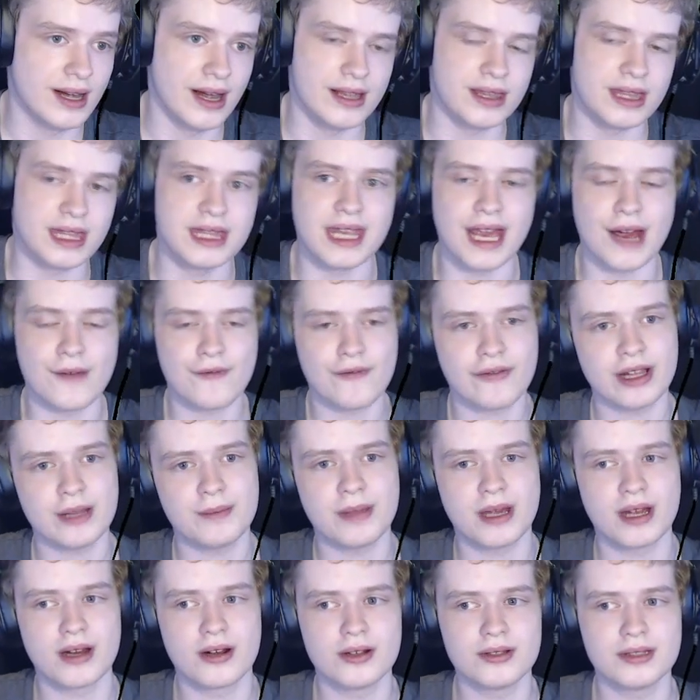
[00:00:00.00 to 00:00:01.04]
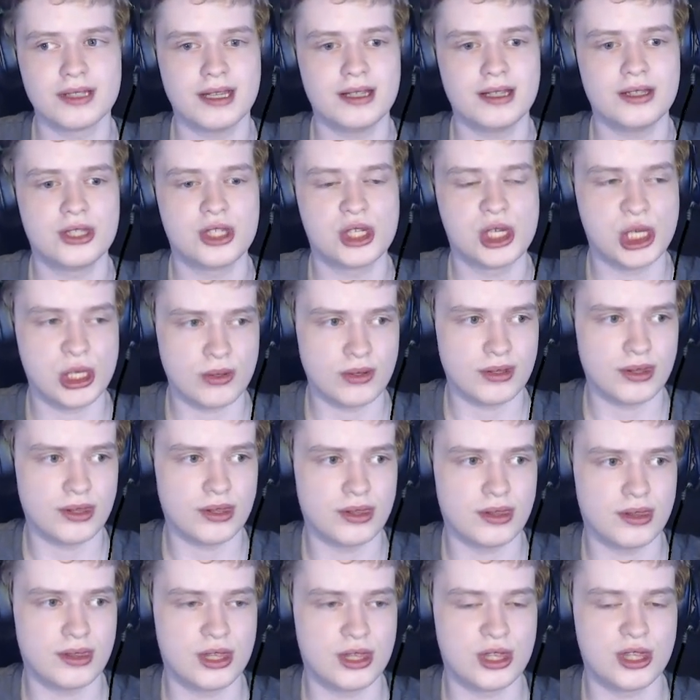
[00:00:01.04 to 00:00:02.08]
Definitely better than two
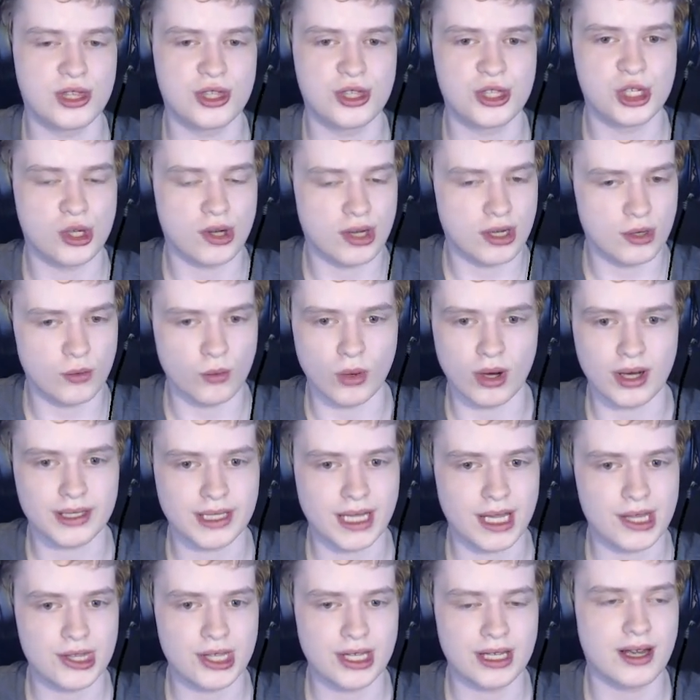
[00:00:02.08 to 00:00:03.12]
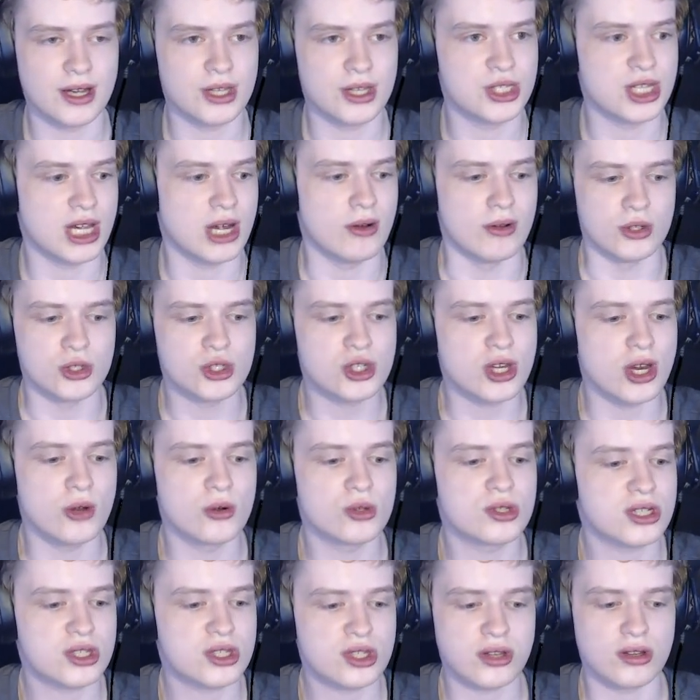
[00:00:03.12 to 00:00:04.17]
and two and one, I think, because it was it was
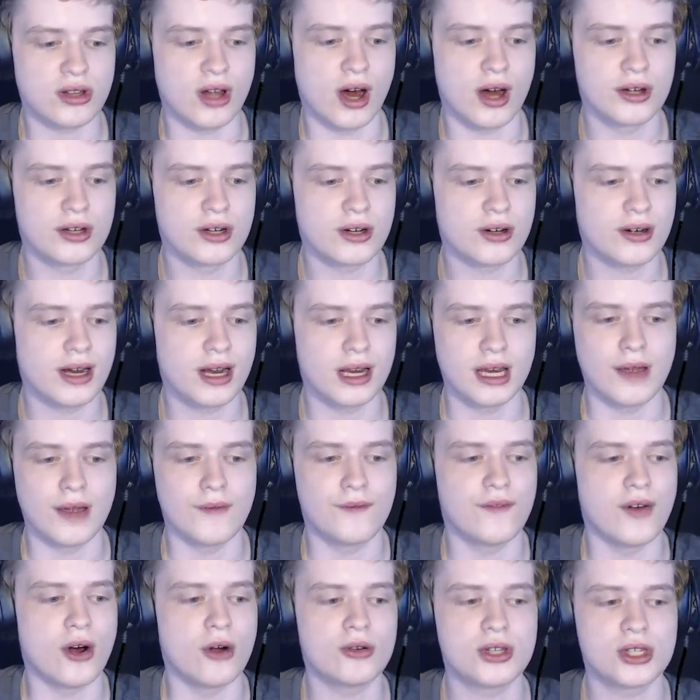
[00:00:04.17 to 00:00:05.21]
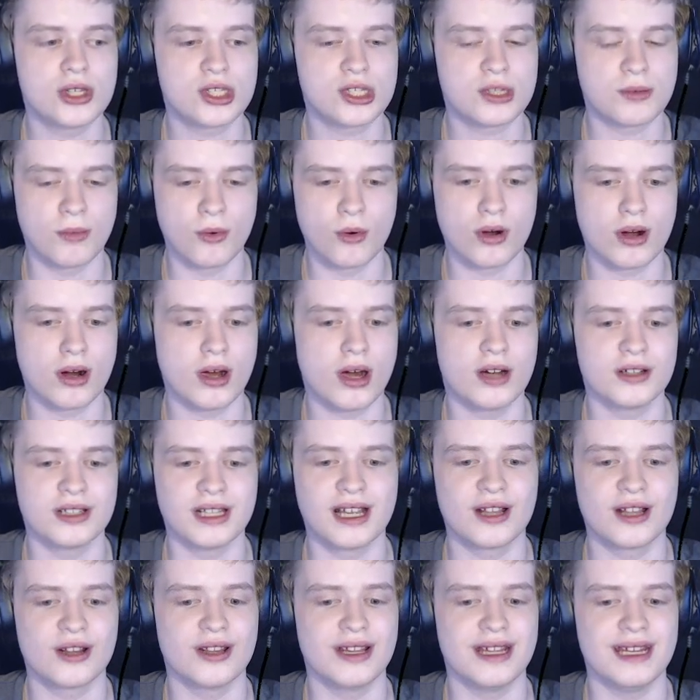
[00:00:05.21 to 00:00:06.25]
just longer and it focused more on the
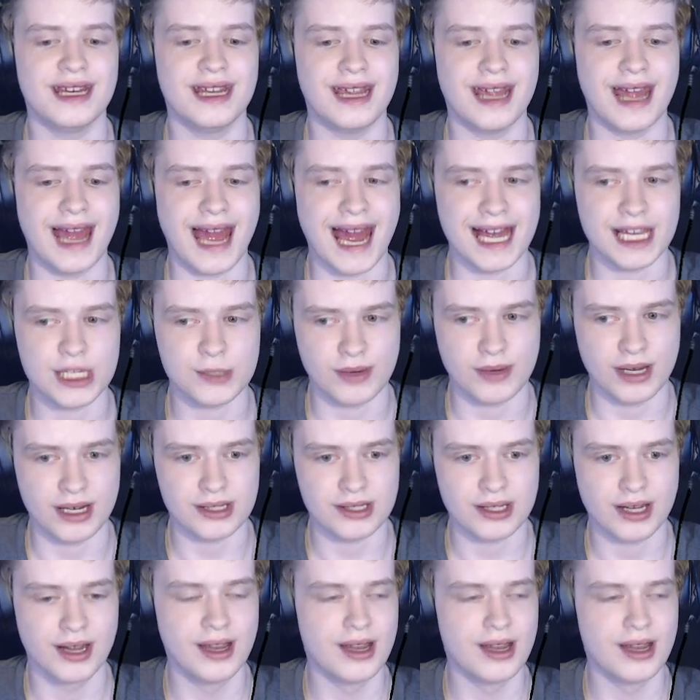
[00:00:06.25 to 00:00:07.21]
cleaning aspect.